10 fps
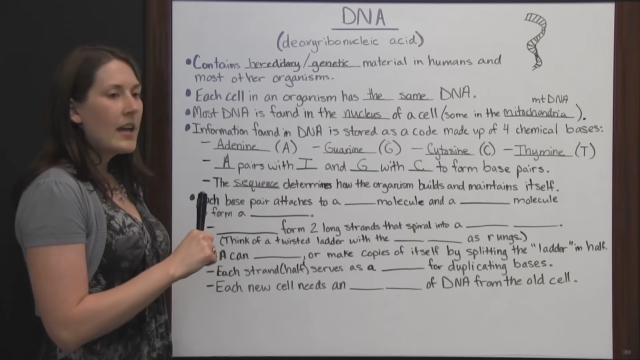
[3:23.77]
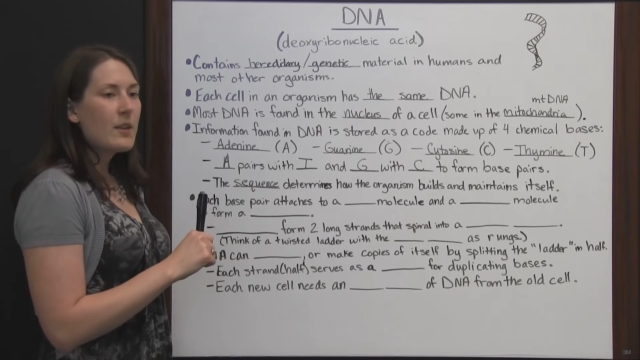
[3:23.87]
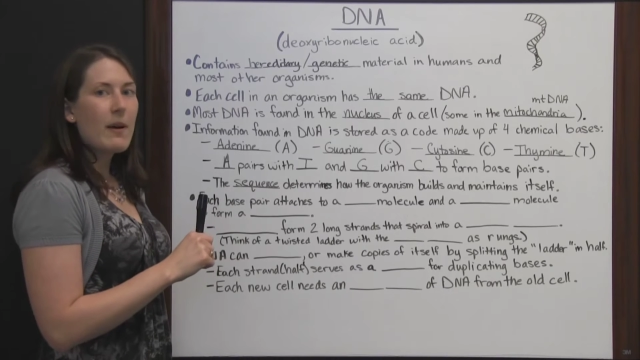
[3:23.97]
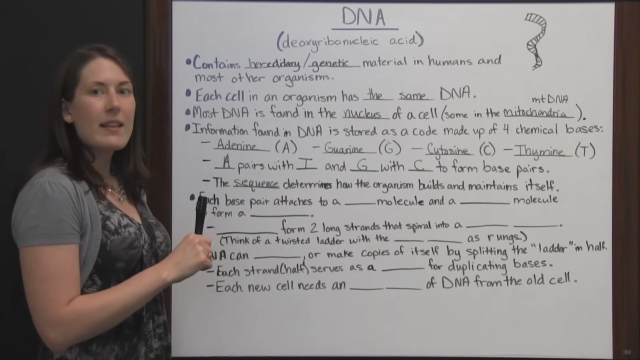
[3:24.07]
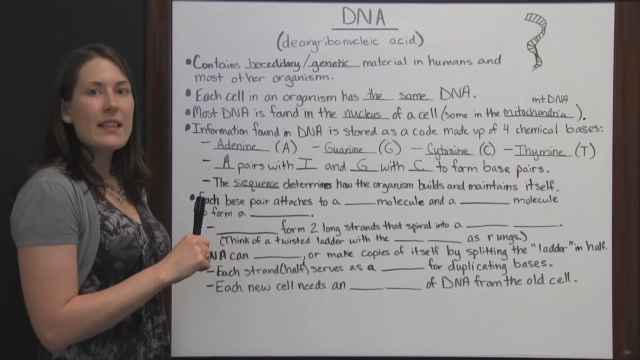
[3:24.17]

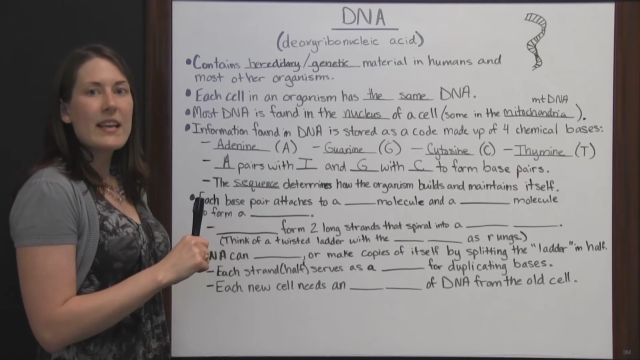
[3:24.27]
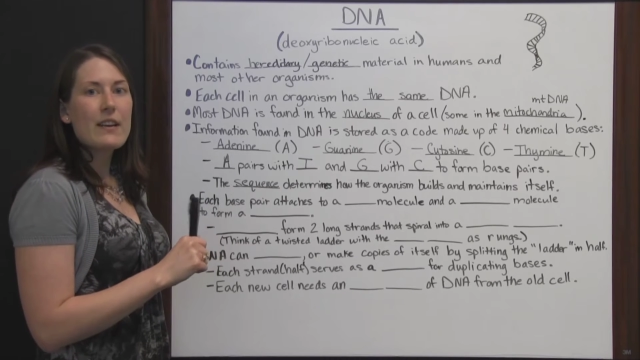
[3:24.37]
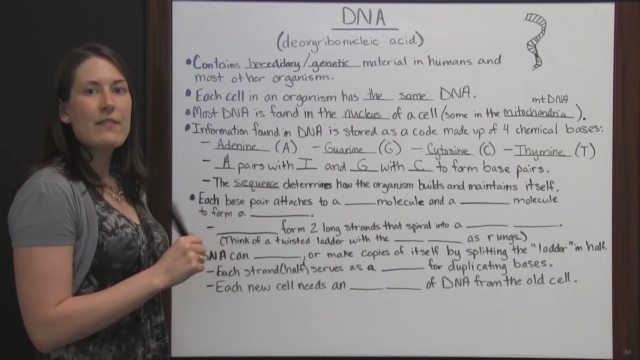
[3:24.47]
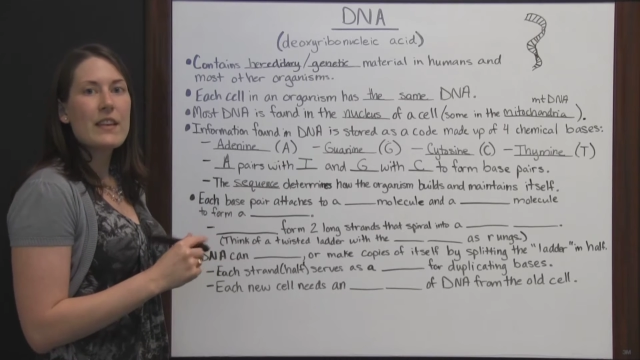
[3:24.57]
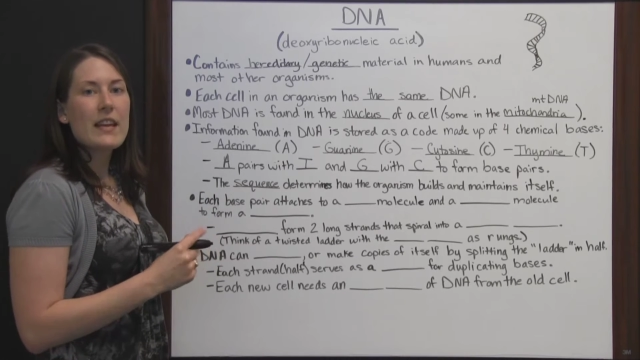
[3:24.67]
you might think
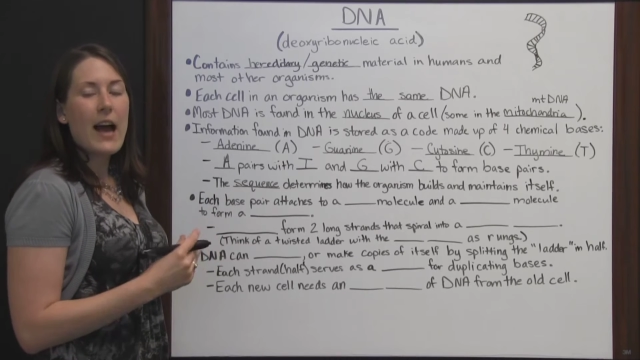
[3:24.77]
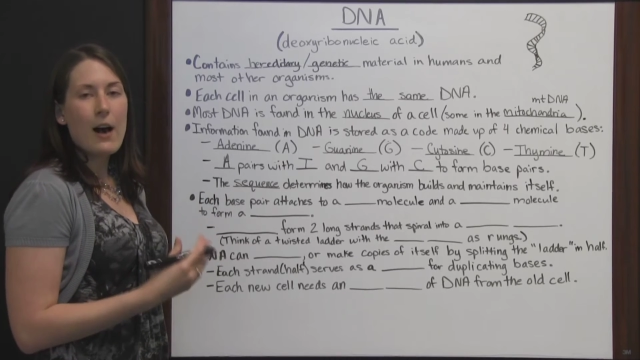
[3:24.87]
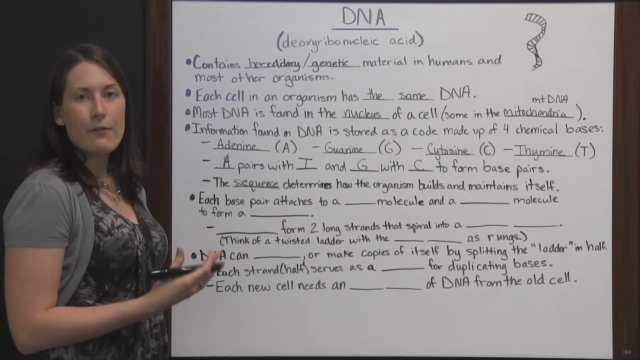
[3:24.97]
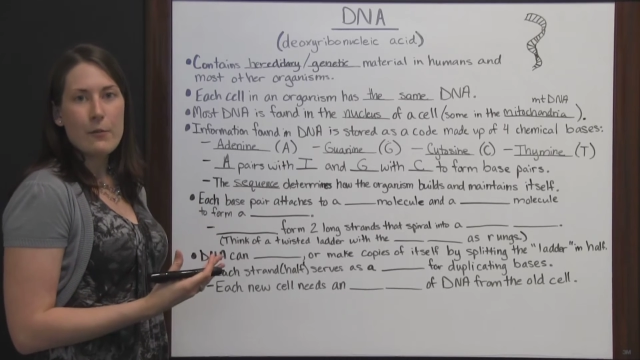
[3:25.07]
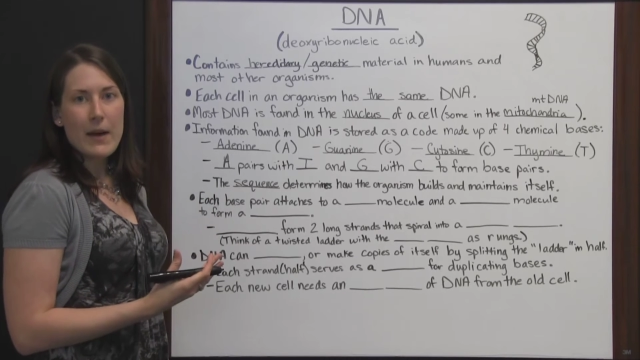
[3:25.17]
of the
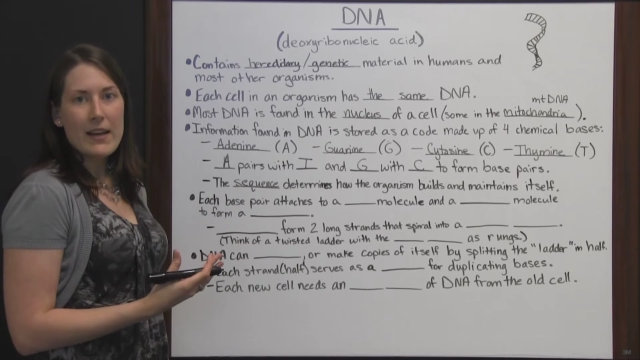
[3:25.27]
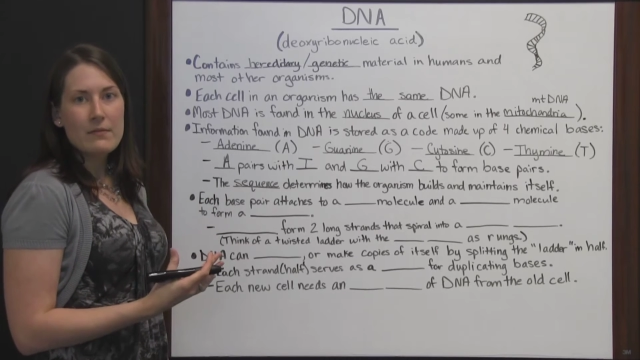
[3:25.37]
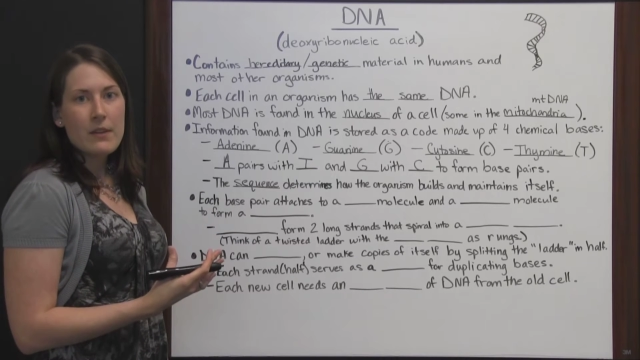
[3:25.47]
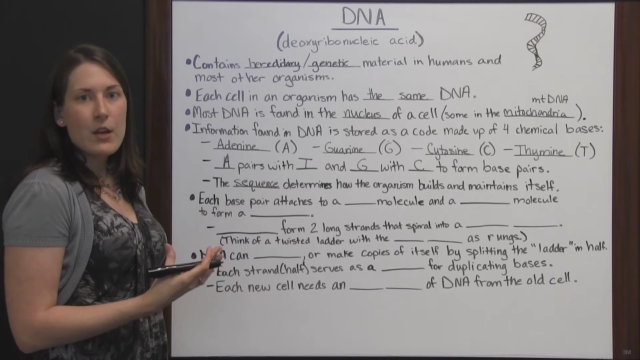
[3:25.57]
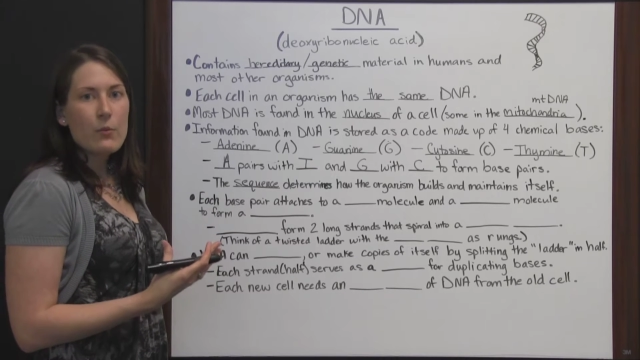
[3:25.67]
alphabet
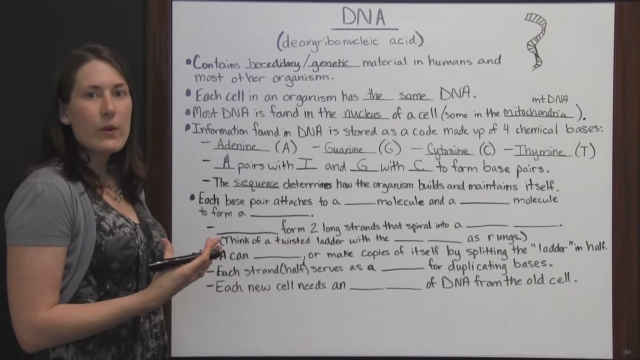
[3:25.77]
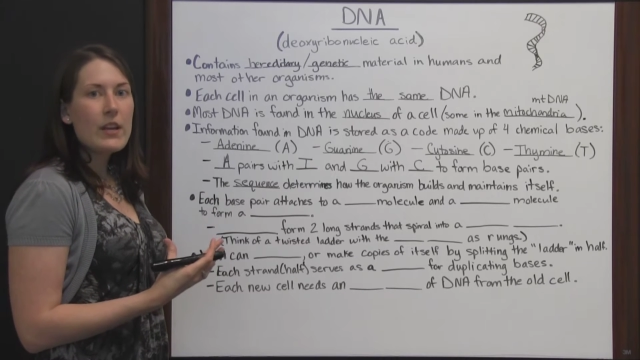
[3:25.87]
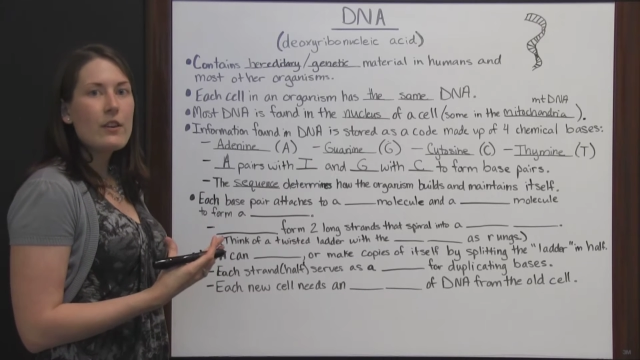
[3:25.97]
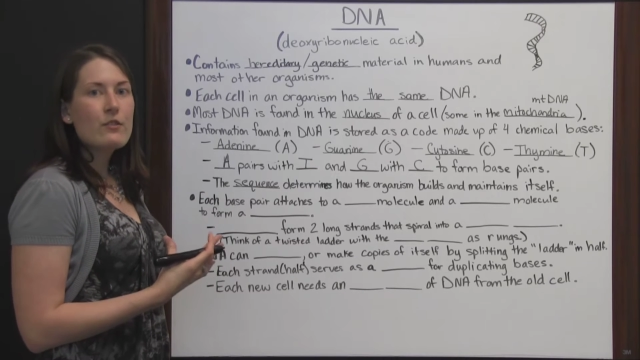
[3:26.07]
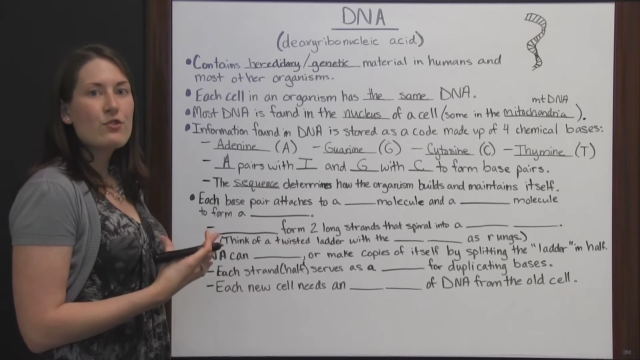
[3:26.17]

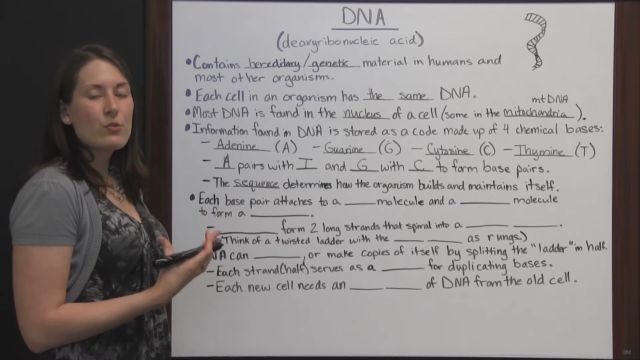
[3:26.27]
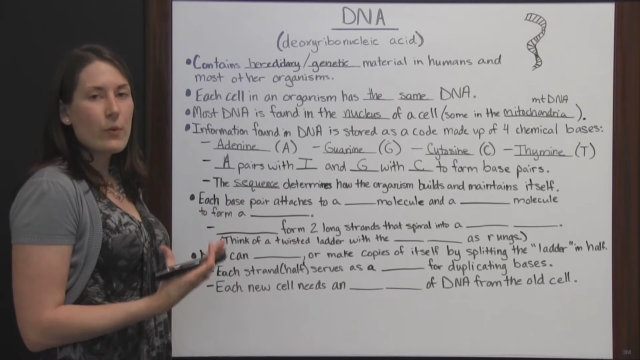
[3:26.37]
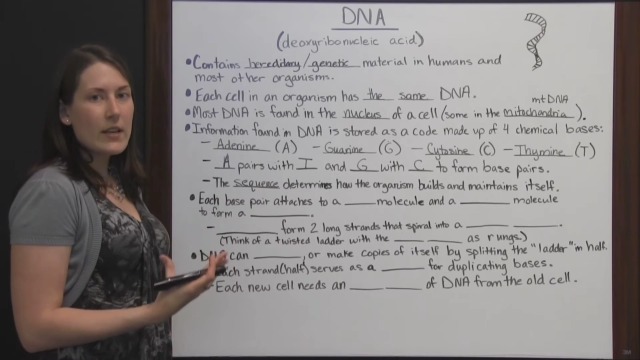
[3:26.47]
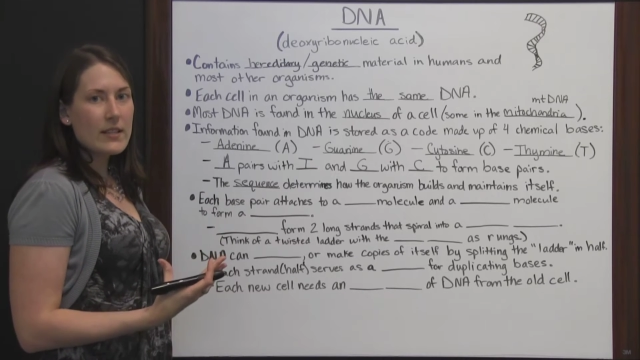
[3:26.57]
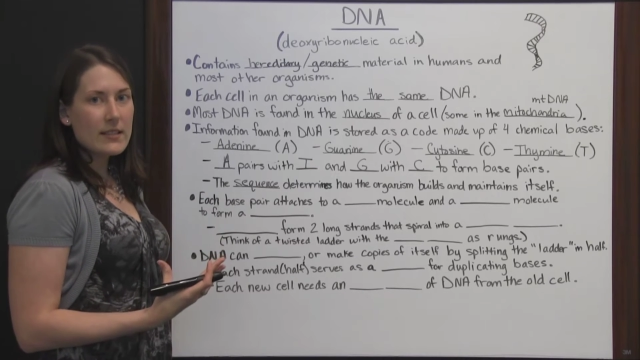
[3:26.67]
we use
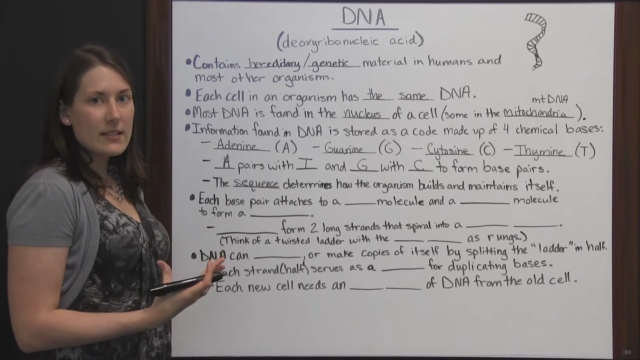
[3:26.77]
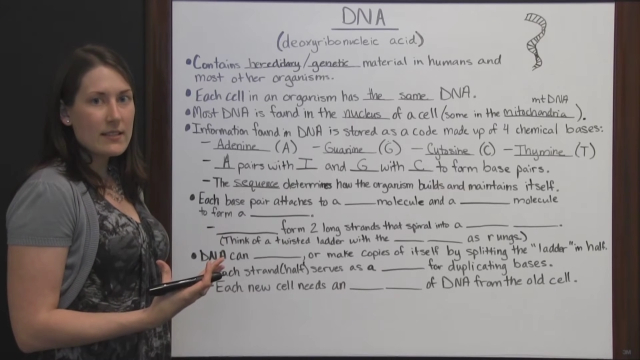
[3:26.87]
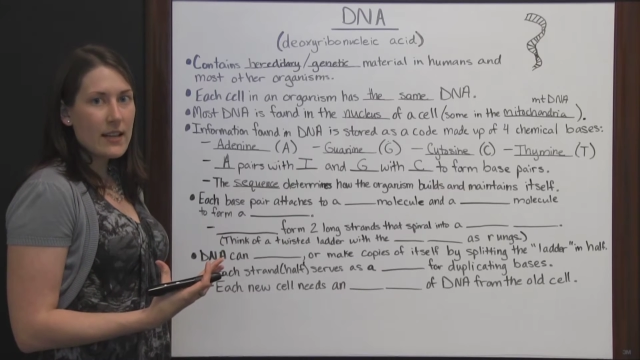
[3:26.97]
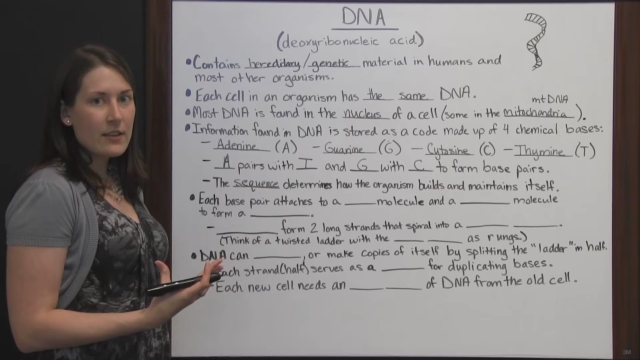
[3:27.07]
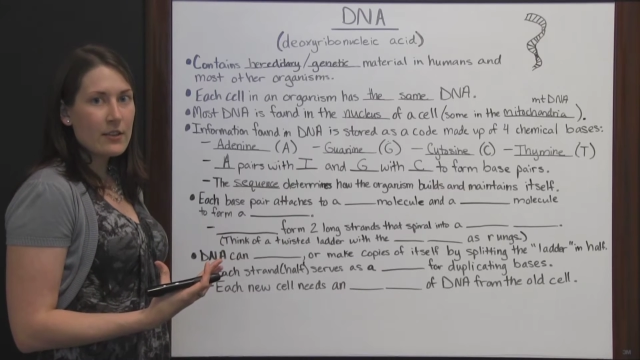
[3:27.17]
26
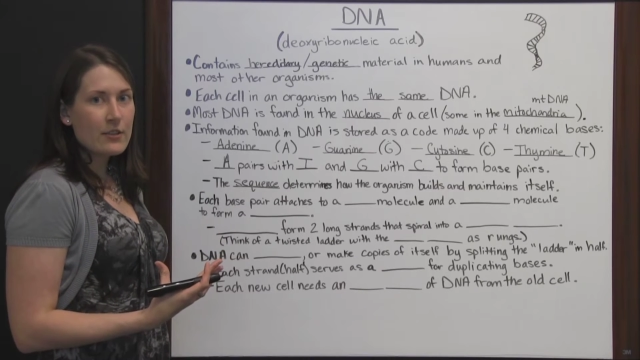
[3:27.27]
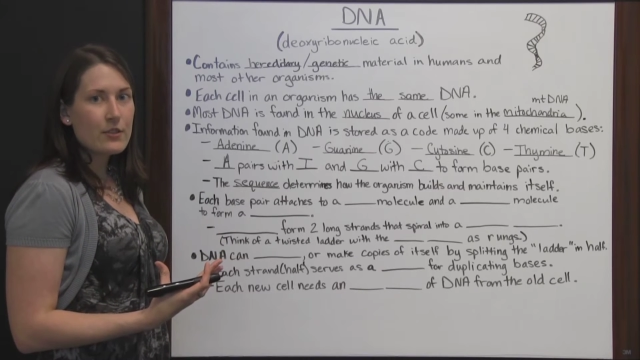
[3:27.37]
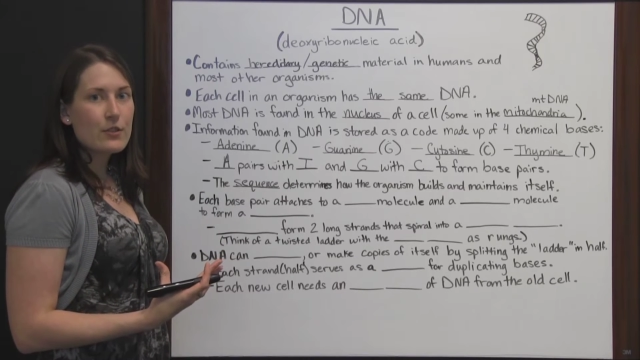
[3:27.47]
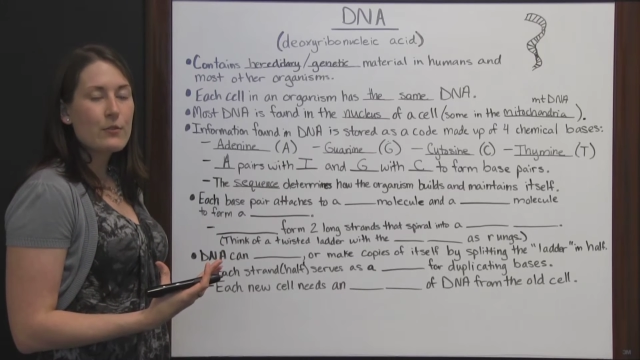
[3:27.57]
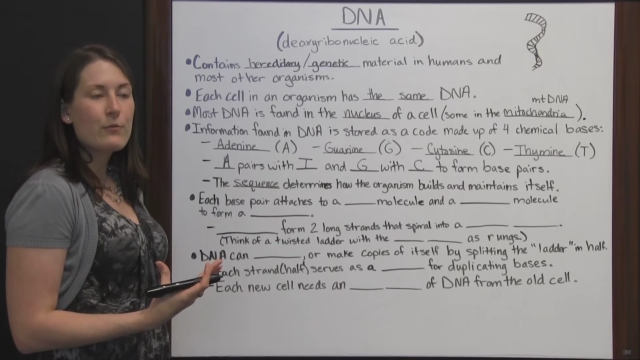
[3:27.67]

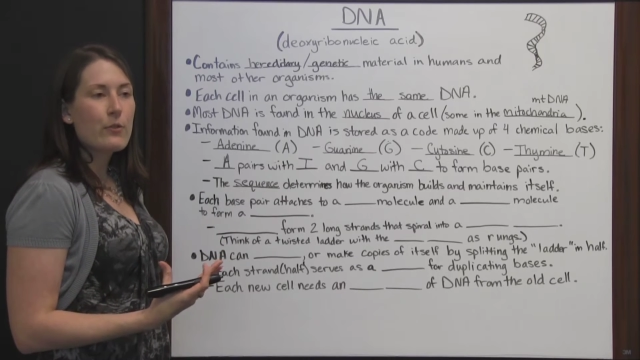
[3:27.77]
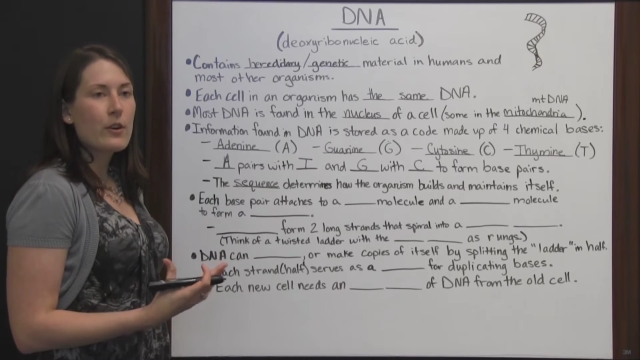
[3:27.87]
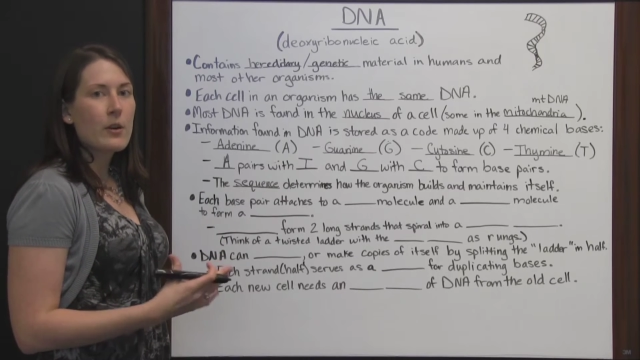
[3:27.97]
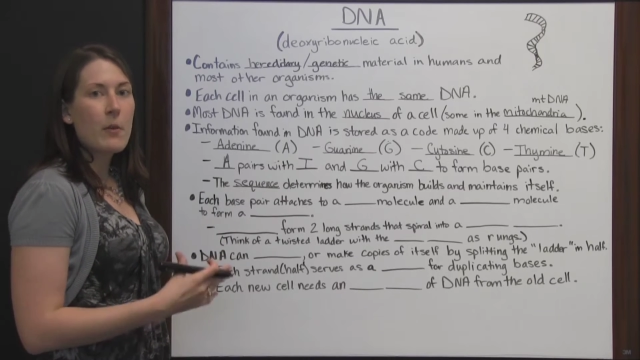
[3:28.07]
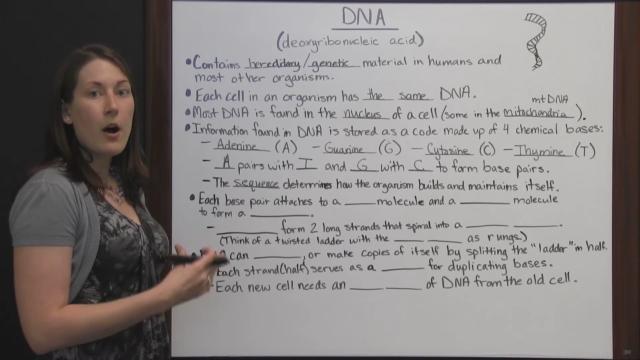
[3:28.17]
letters to form